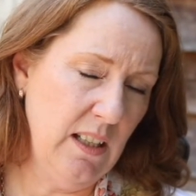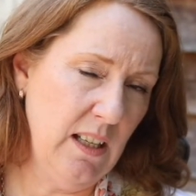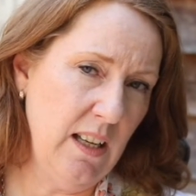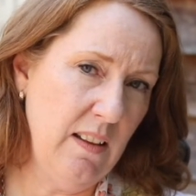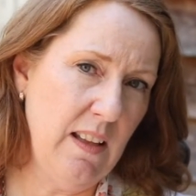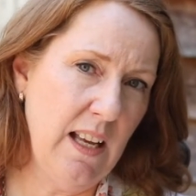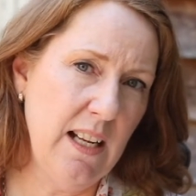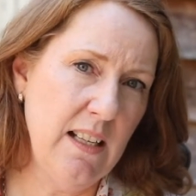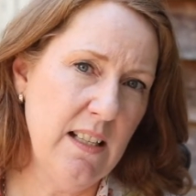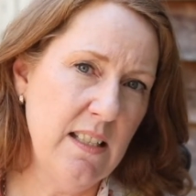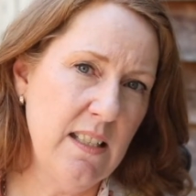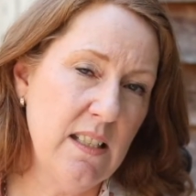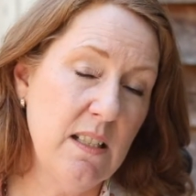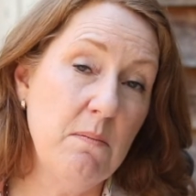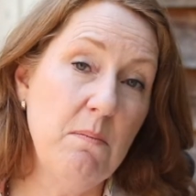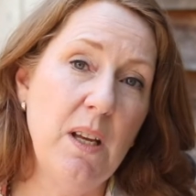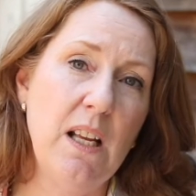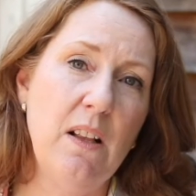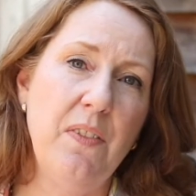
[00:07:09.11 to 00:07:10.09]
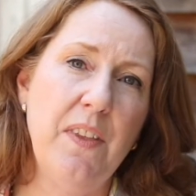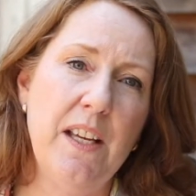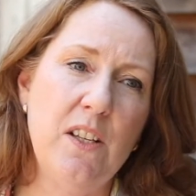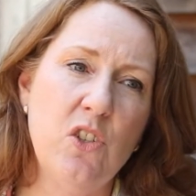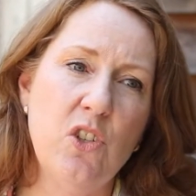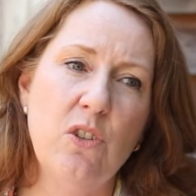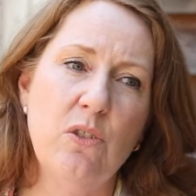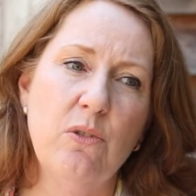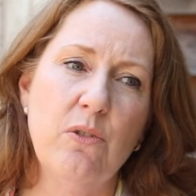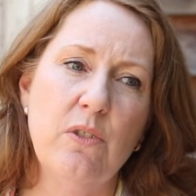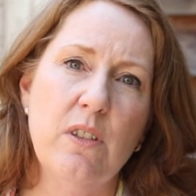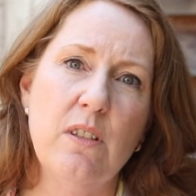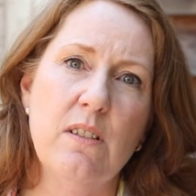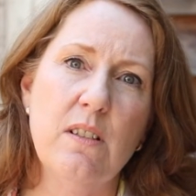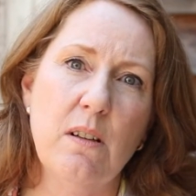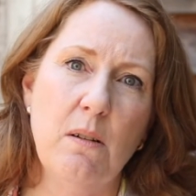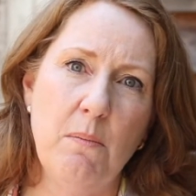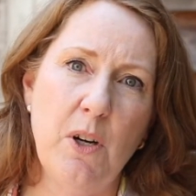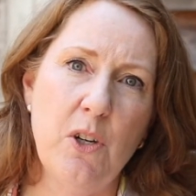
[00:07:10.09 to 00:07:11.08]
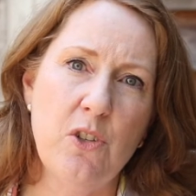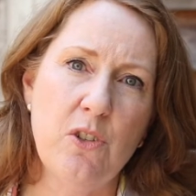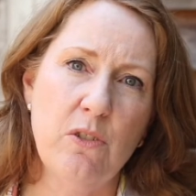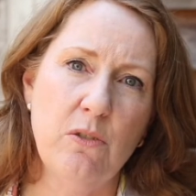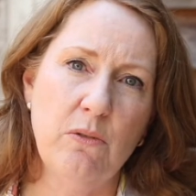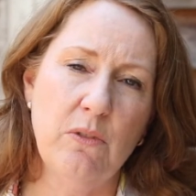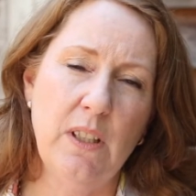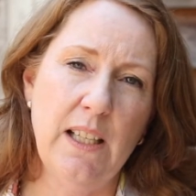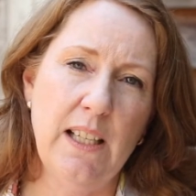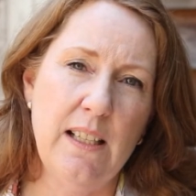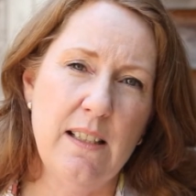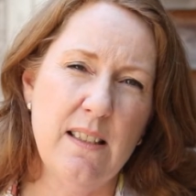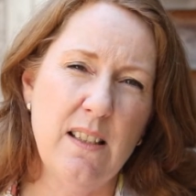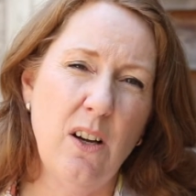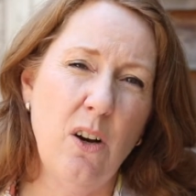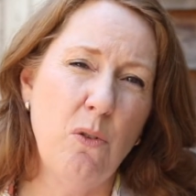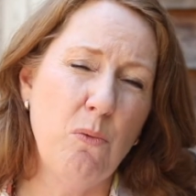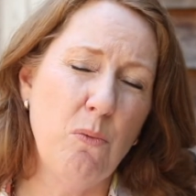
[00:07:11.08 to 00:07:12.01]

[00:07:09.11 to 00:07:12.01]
and that is to meet their children's emotional needs